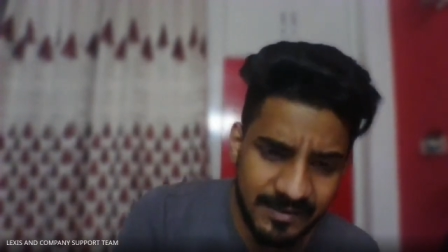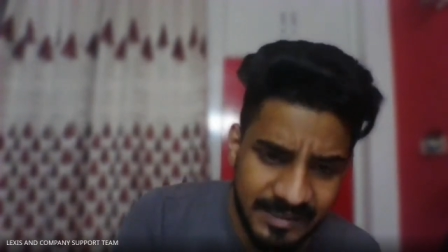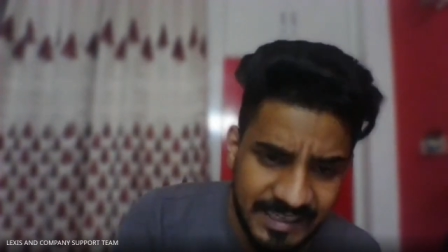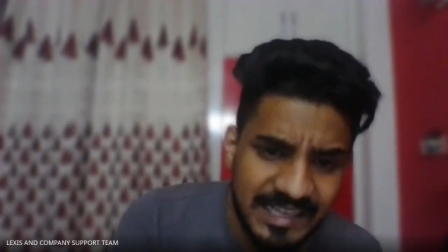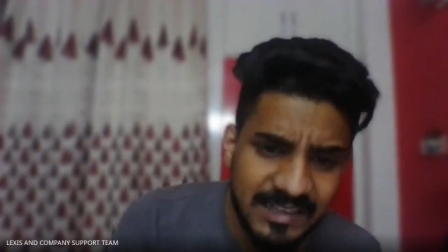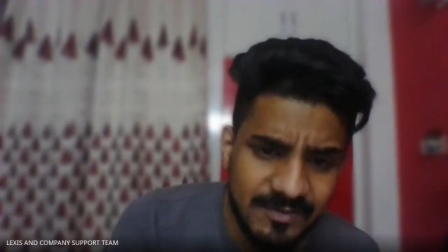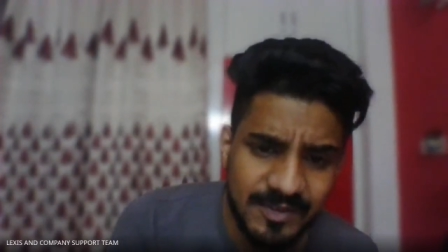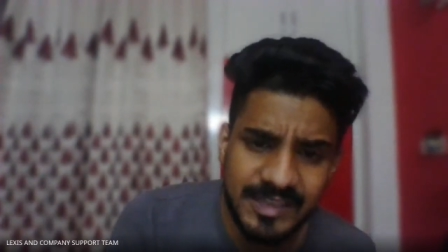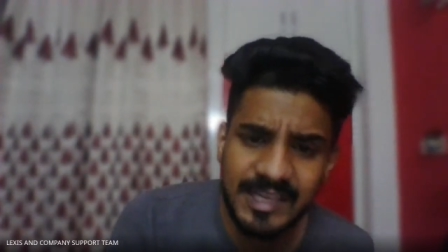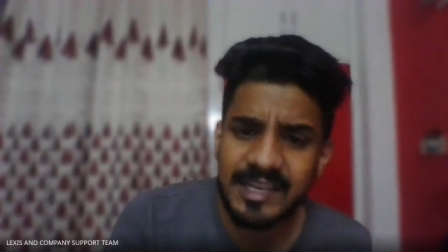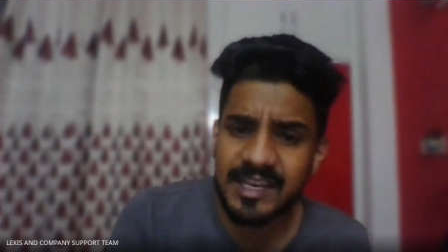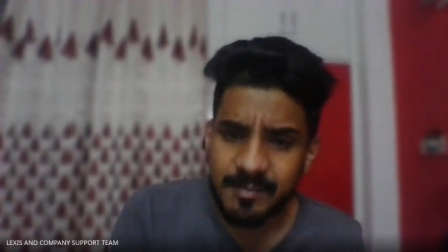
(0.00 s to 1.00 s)
deal with
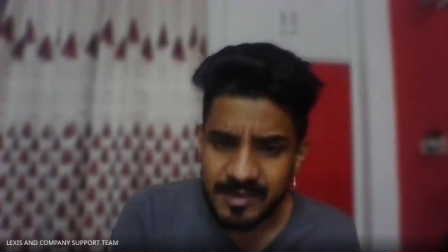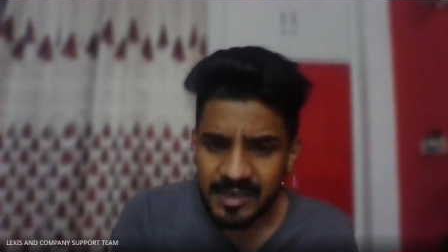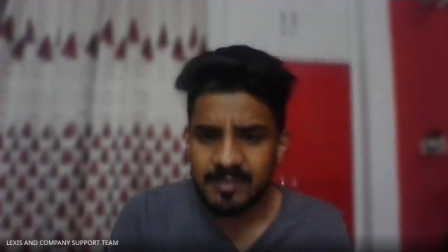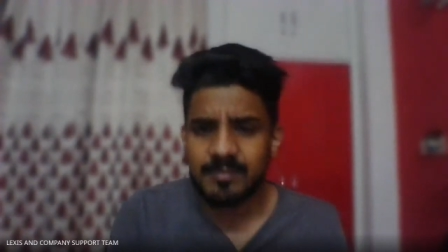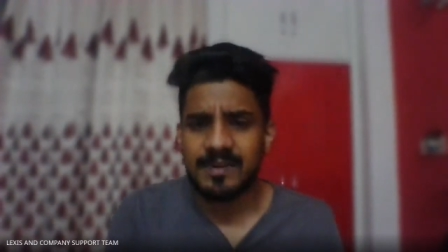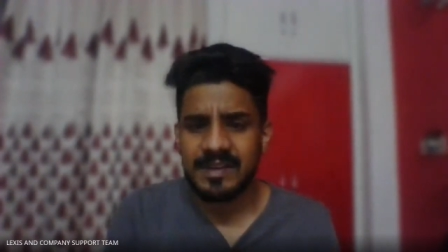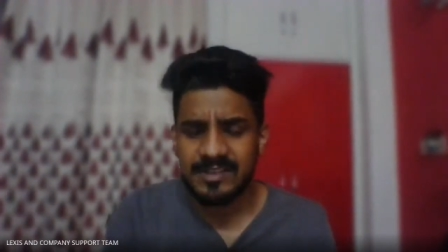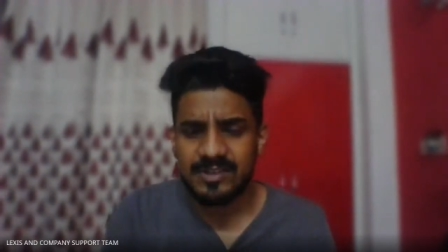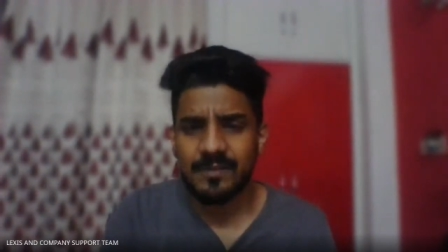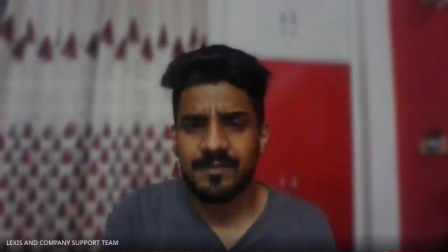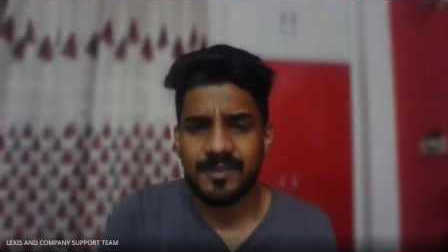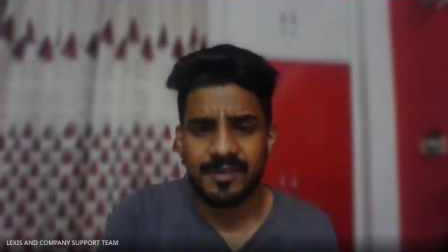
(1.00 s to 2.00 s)
the criminal breach
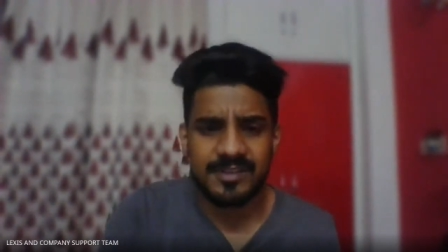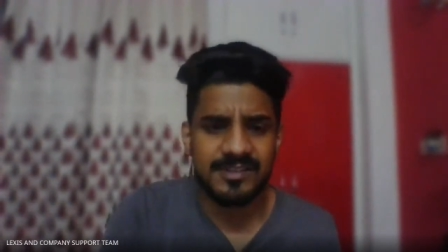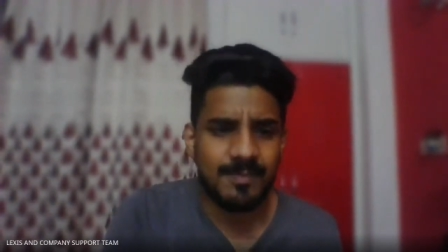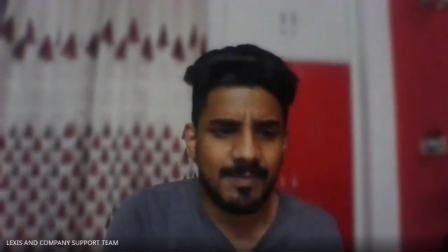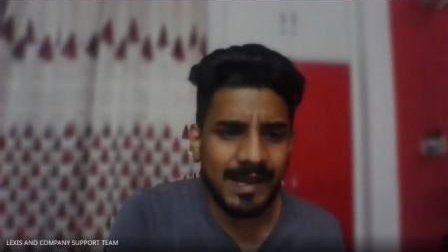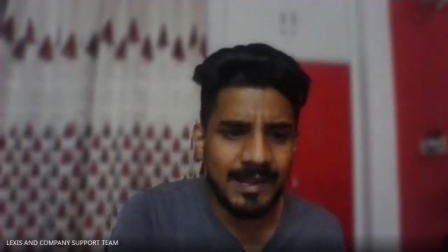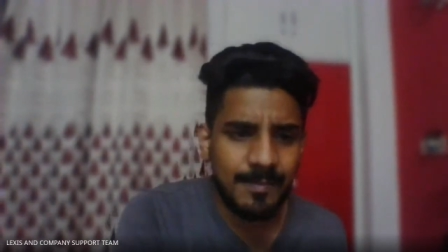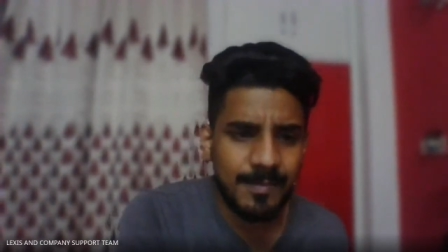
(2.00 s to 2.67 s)
of trust by